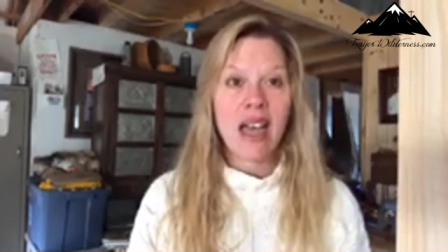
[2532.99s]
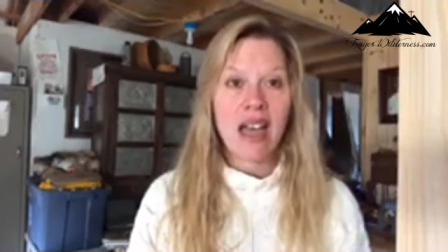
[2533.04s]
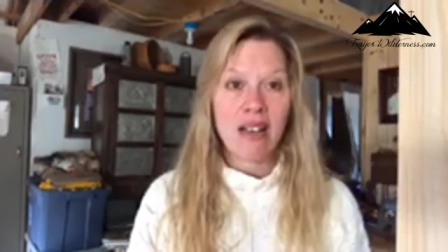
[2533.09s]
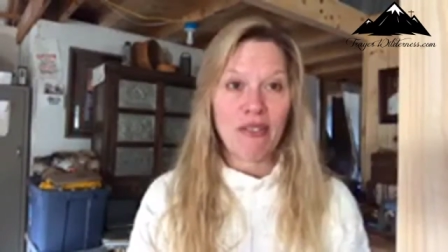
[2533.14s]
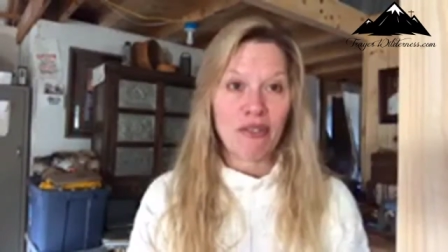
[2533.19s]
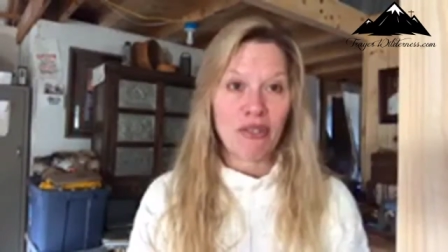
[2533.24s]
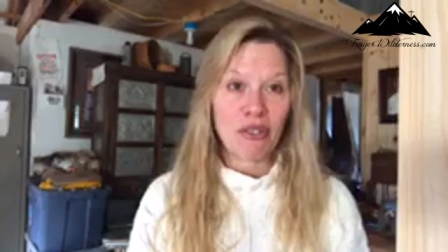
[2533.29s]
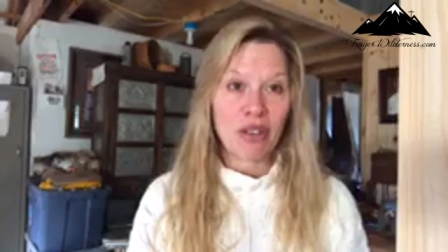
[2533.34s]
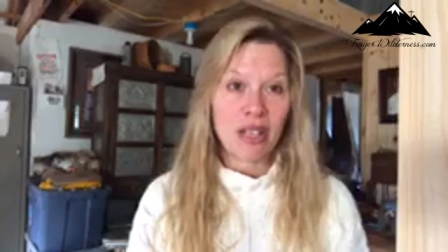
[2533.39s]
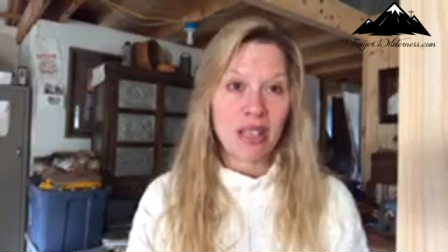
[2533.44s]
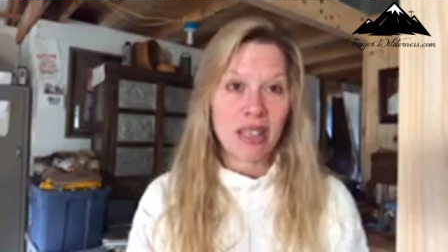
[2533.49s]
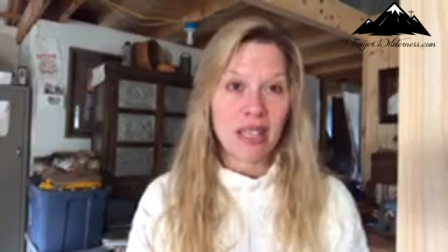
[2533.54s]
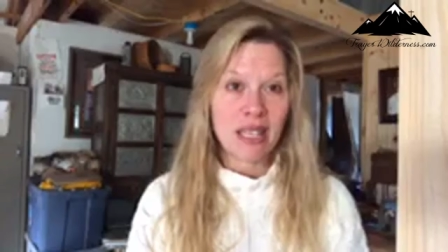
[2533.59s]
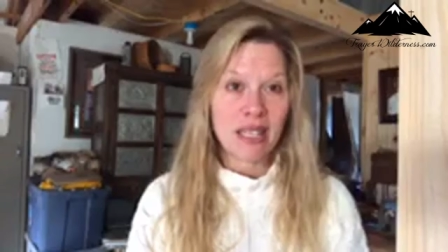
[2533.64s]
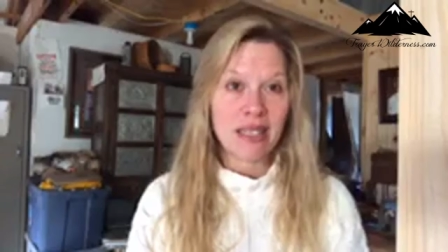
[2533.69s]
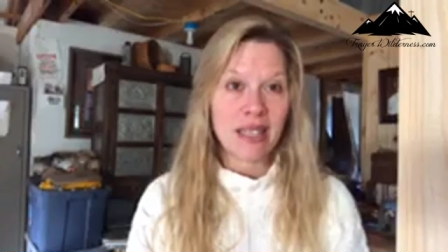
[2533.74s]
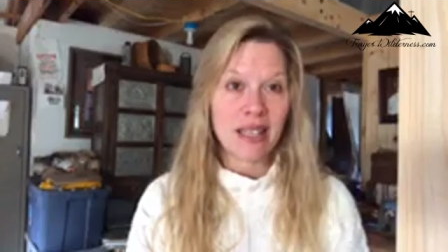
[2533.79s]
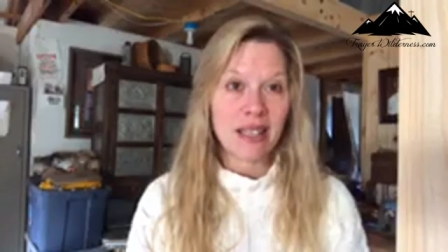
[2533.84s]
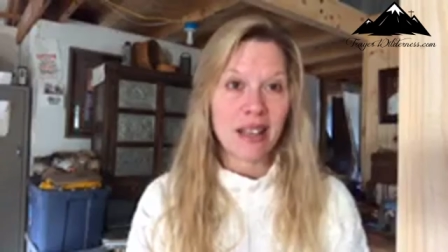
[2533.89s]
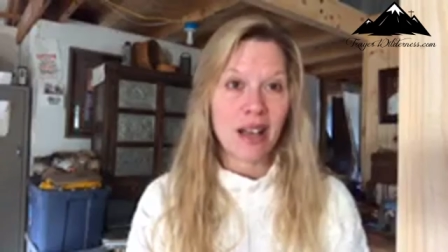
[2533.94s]

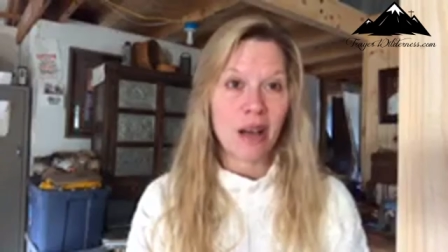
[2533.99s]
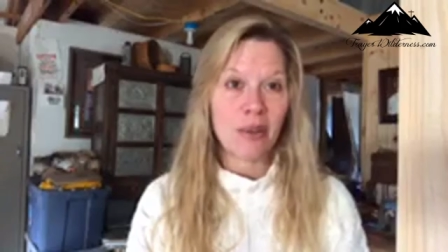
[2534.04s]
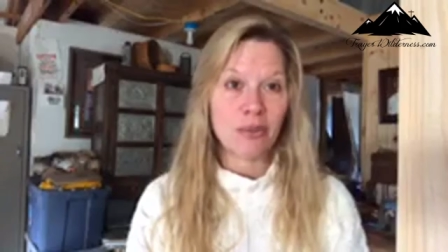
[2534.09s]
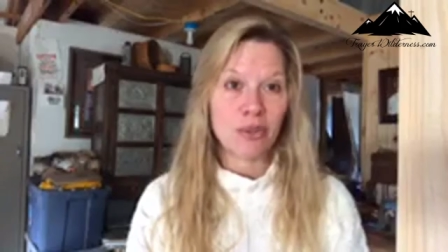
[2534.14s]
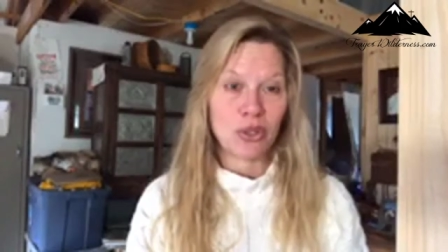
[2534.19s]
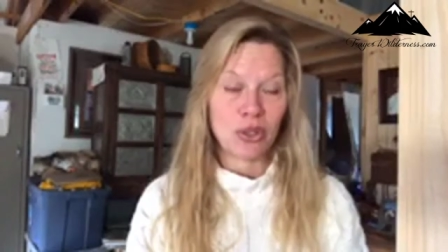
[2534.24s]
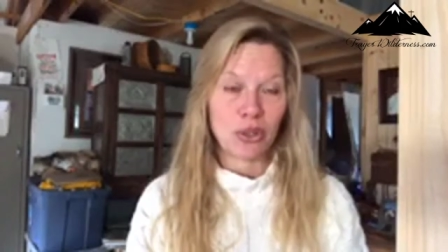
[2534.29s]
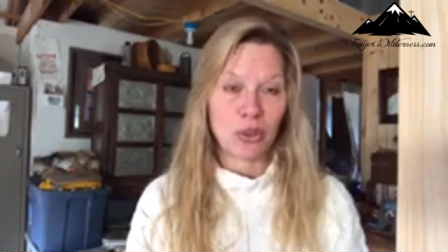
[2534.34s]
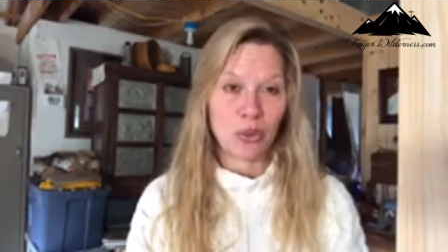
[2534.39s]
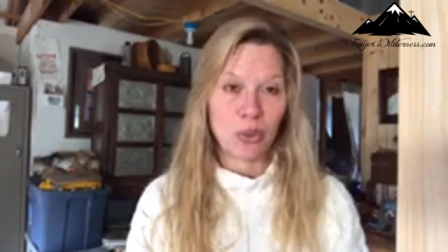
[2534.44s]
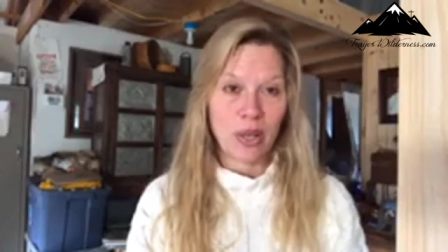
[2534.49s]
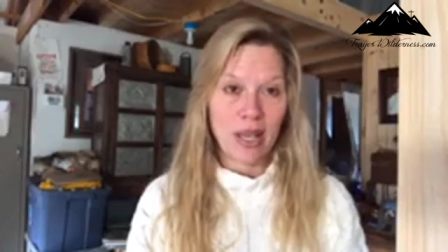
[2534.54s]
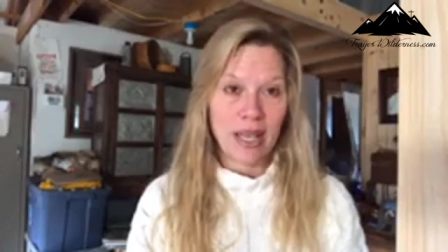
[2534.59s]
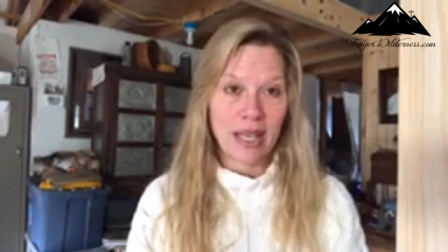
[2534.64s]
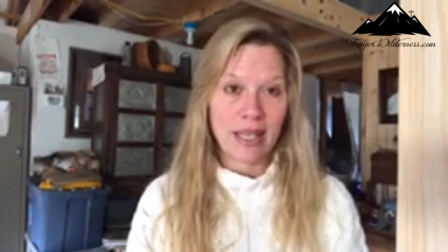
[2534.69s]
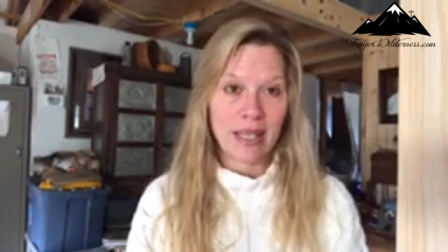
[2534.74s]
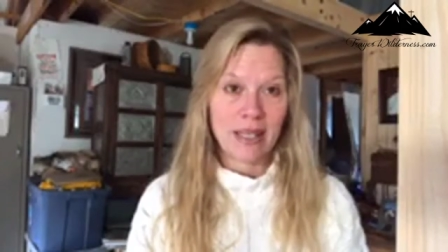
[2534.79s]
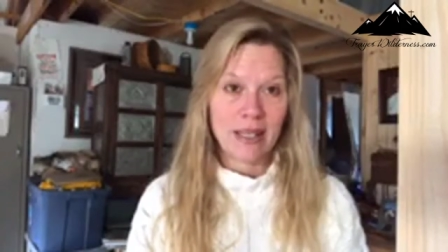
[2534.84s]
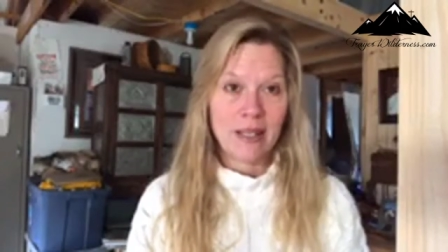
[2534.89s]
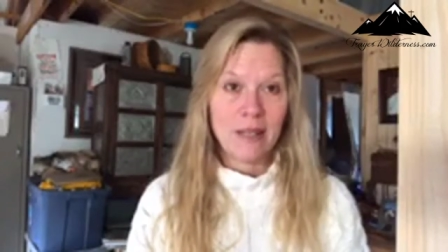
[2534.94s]
everything that comes your
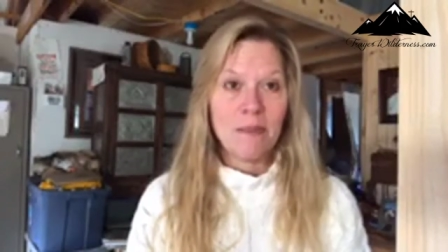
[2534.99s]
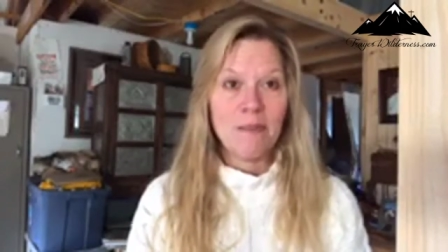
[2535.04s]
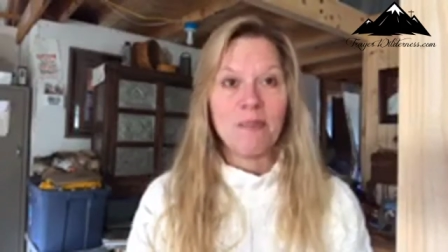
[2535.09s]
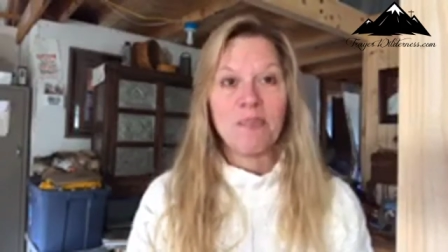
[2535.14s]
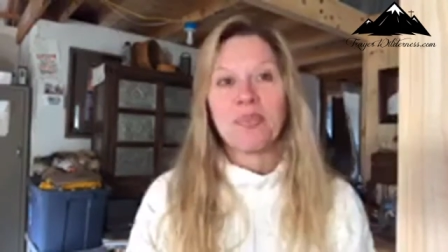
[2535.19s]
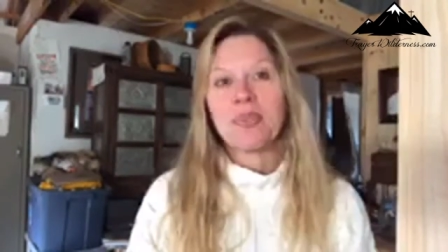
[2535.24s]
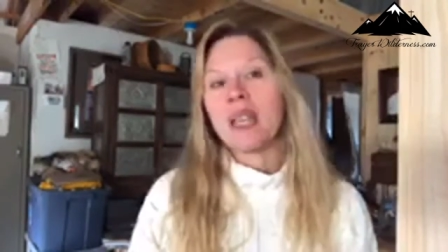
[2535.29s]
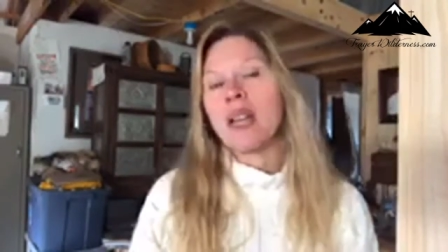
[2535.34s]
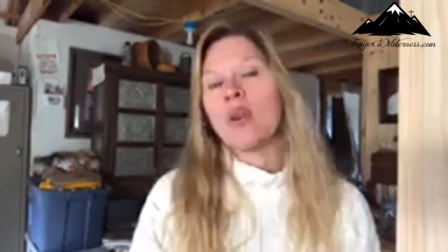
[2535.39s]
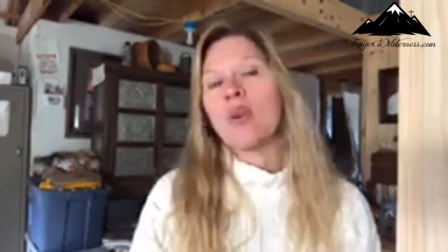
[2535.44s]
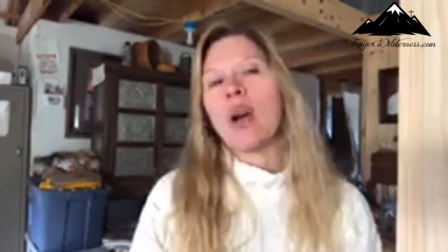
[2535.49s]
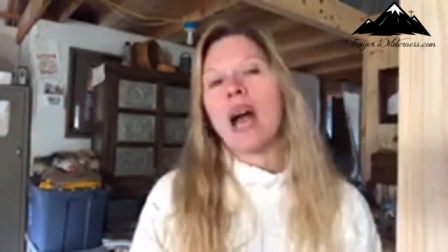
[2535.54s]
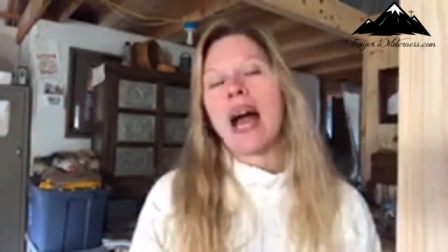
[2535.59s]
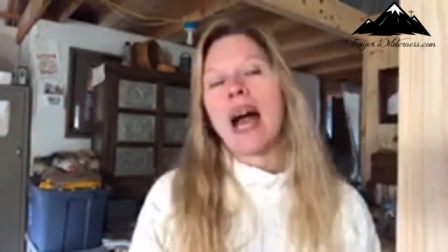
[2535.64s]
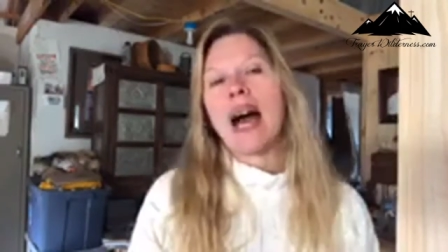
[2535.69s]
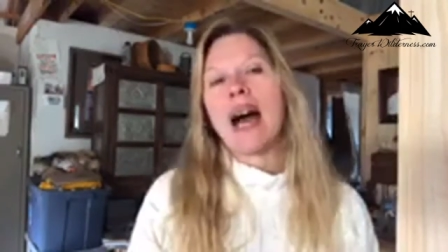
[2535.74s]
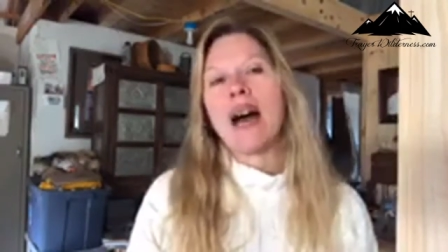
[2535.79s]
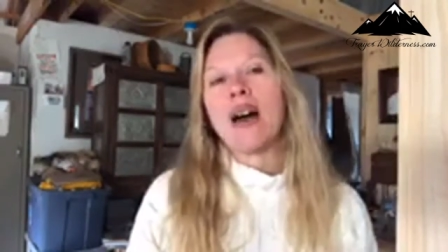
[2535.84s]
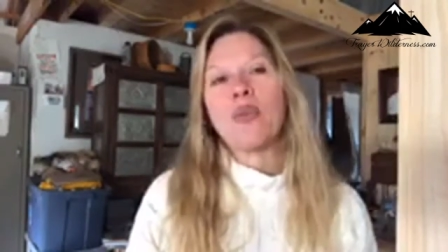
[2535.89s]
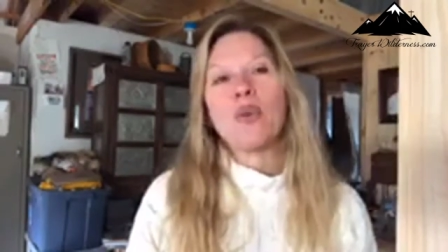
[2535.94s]
way.
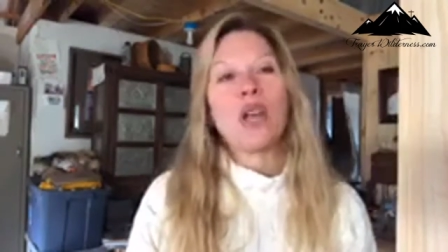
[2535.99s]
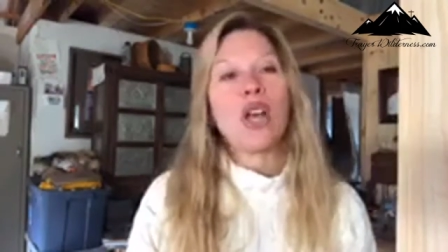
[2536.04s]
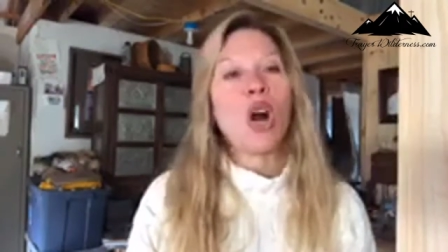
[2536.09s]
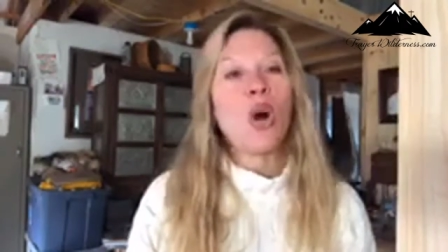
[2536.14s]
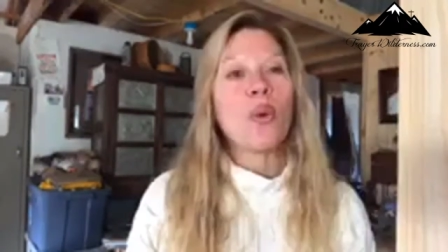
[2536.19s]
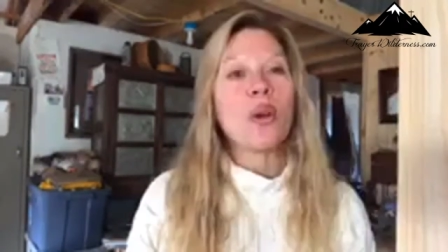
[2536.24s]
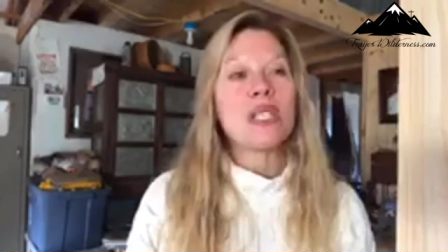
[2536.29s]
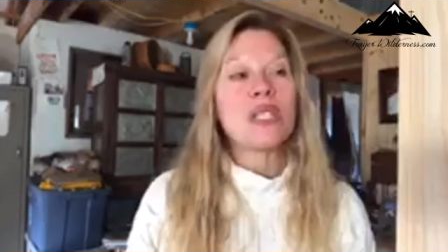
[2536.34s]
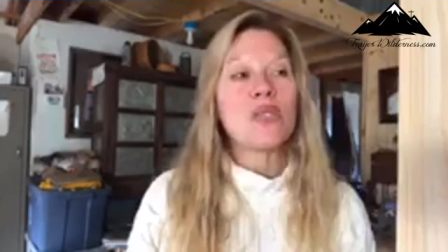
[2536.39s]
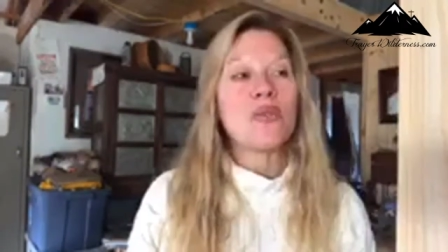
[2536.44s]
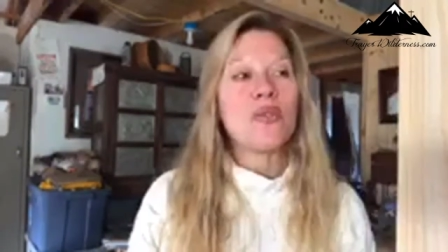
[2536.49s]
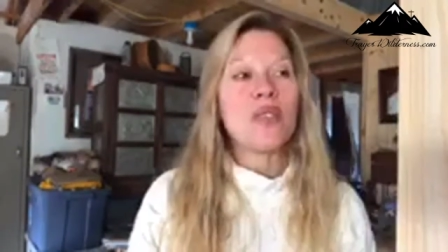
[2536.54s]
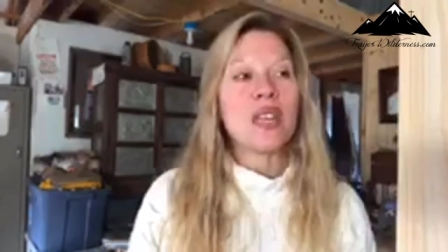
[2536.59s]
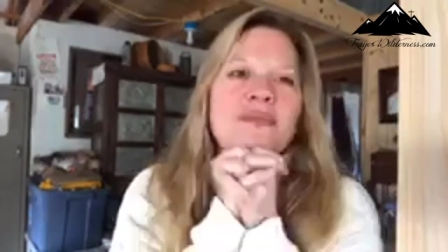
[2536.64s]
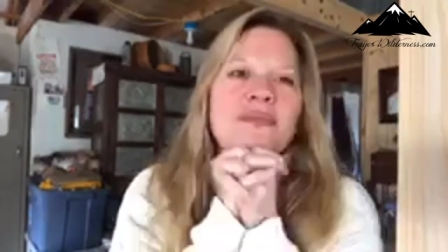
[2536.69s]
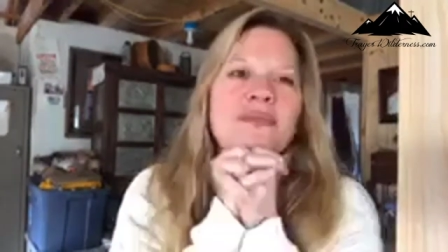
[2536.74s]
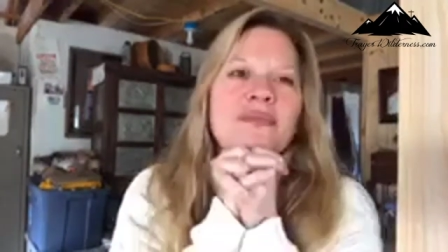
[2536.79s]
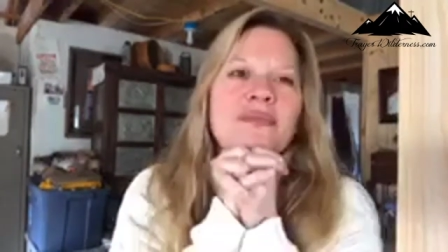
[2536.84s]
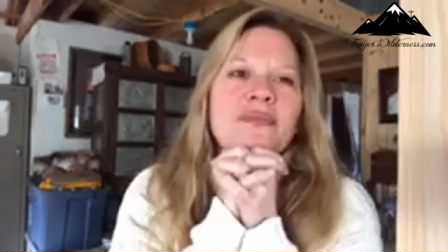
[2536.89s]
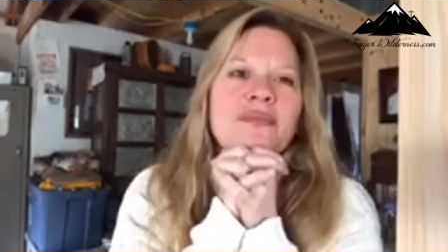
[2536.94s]
Uh, we always feel.
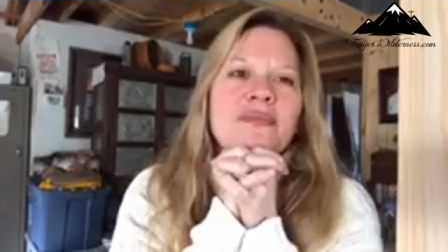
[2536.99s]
